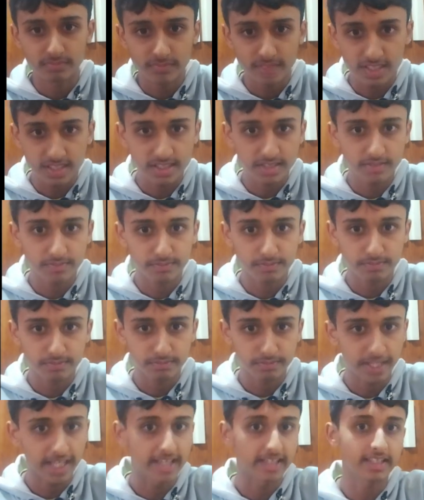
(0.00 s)
Just
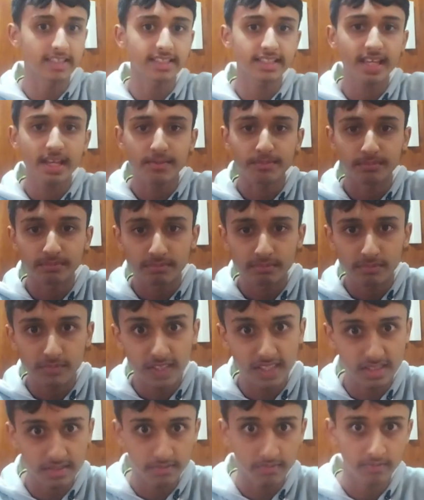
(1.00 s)
playing its game.
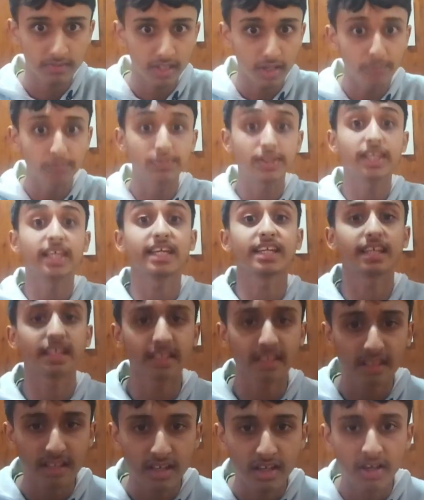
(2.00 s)
Just completing